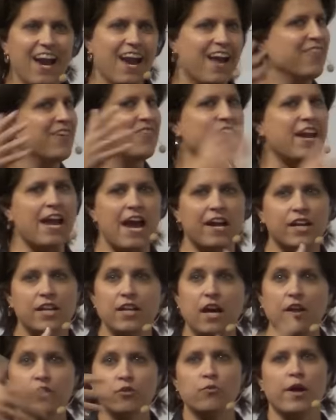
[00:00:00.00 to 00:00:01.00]
and then they had
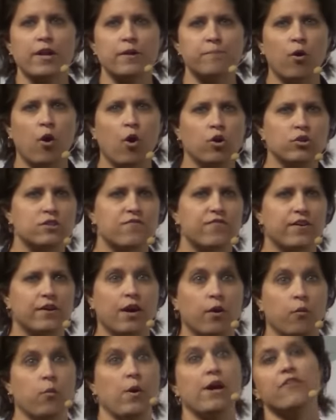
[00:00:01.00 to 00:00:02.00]
another Reddit poll to figure
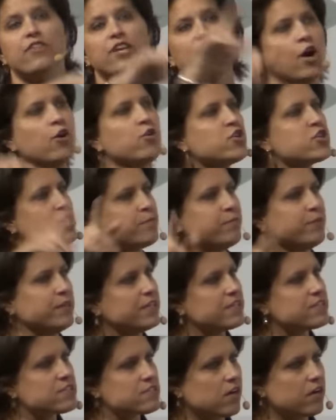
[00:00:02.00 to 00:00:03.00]
out where the O should be
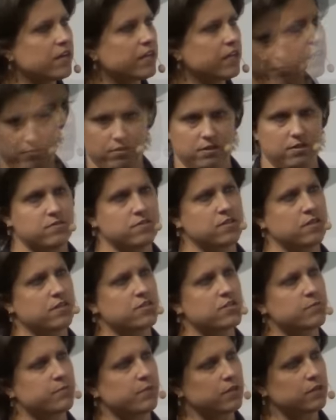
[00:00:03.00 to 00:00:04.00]
and starting it. Yves said
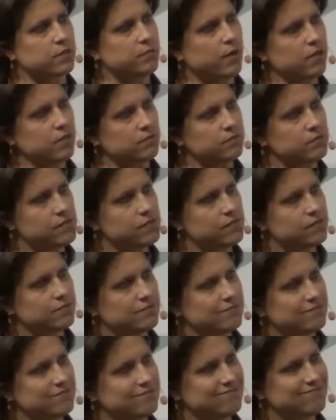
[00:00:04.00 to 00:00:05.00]
it should be it at goes, the bottom. It goes
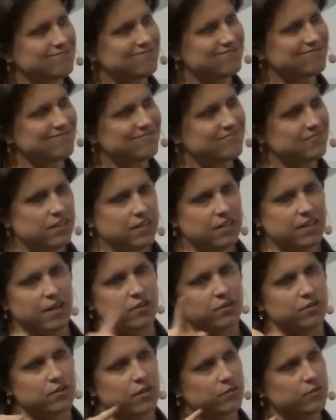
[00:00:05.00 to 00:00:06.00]
uh, clockwise?
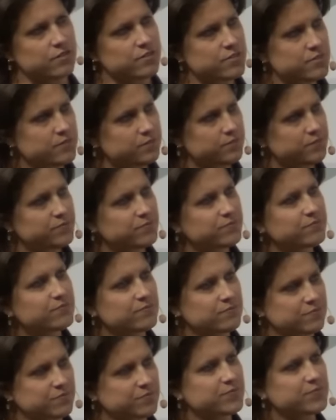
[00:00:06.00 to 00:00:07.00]
Counterclockwise. Oh, really?
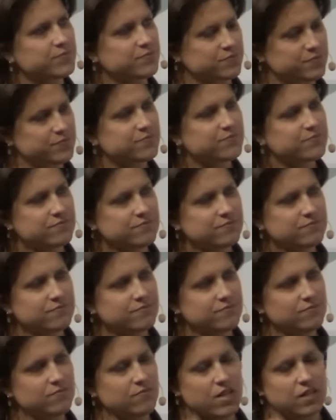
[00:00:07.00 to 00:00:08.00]
Counterclockwise.
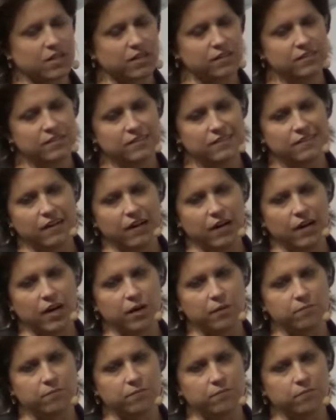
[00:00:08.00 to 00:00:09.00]
Interesting. Yeah.
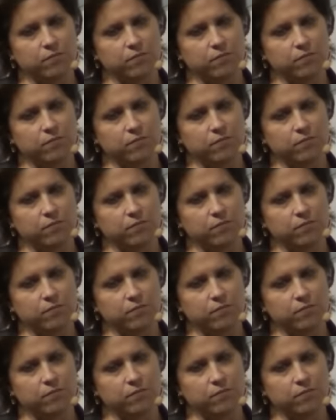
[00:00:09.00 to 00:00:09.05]
Um,